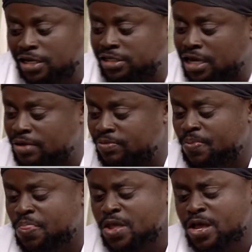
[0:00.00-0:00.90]
that time,
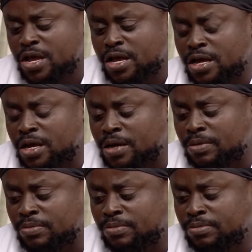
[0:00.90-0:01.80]

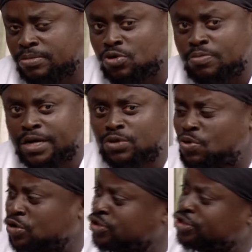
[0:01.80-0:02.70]
nobody
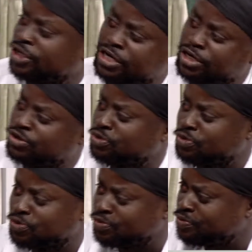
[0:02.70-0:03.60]
wants to sit next to
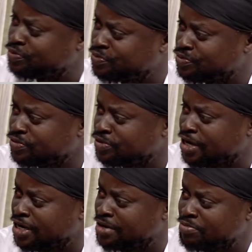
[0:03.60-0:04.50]
you.
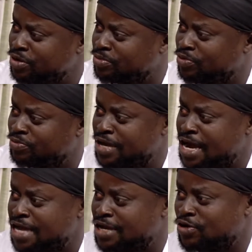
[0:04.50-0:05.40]
And then we
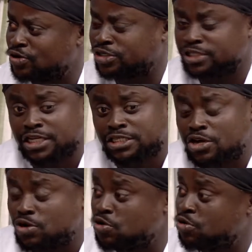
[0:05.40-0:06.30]
your locks. And they say,
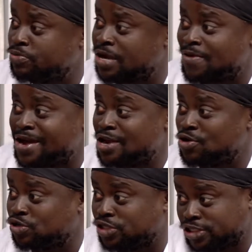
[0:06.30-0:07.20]
"Obi a wire
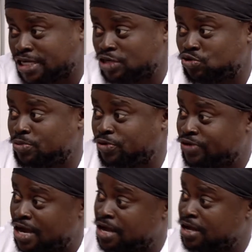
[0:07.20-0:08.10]
locks is here, so we try."